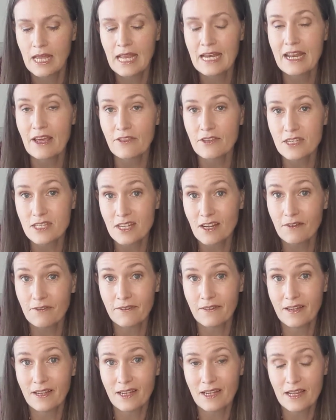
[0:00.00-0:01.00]
now this
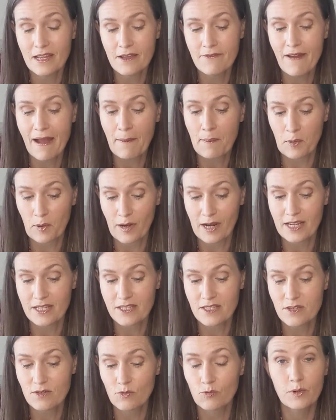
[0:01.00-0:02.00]
stuff
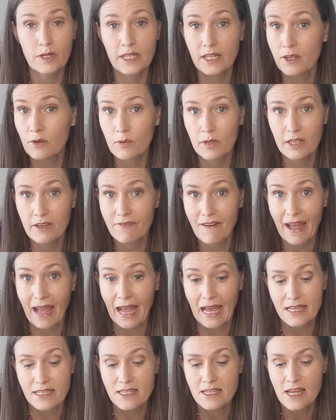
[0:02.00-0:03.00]
evaporates really, really
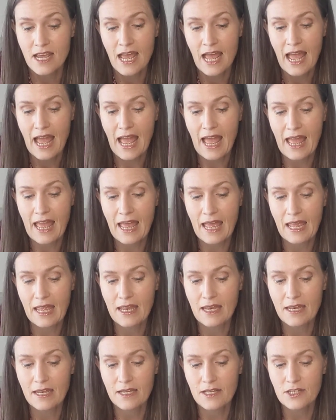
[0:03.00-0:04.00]
fast.
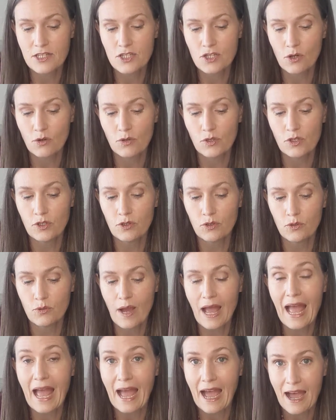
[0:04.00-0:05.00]
And so
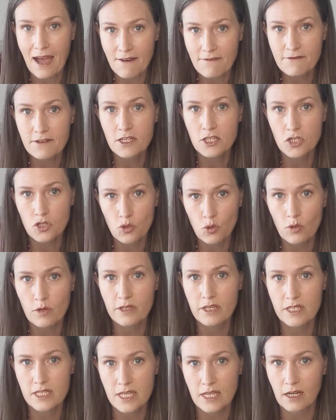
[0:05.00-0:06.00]
you have to
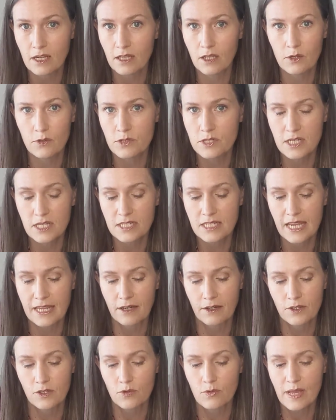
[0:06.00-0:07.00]
store this in a closed
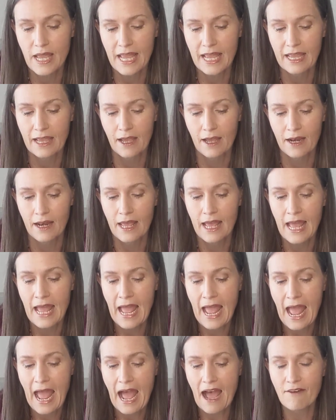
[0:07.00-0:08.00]
container. You can't
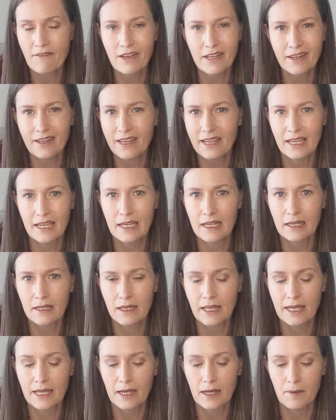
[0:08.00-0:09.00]
have it
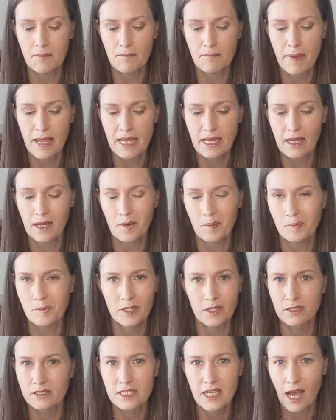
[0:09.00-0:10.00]
in like a makeup
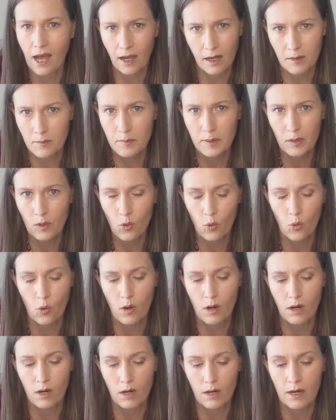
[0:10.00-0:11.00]
little tub,
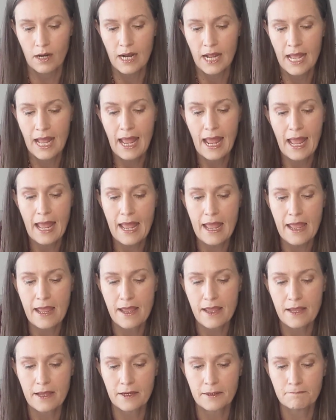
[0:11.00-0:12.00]
or
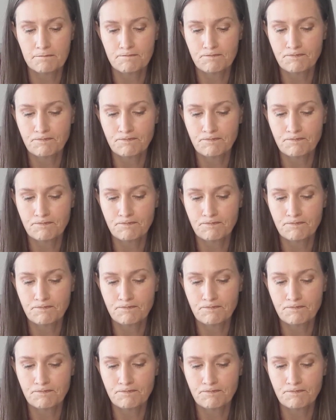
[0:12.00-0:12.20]
you